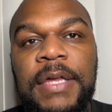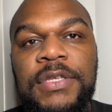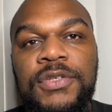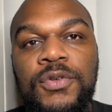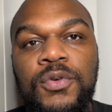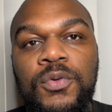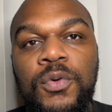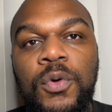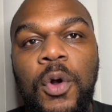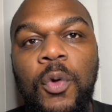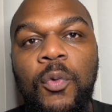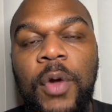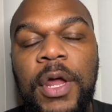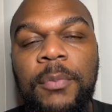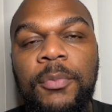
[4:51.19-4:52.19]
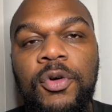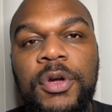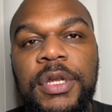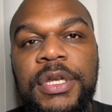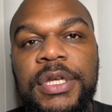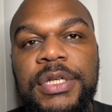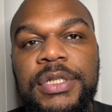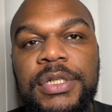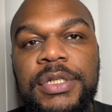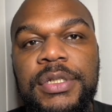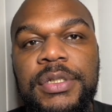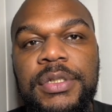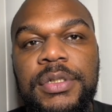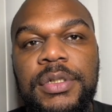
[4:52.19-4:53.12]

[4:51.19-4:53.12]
2 rateable conditions.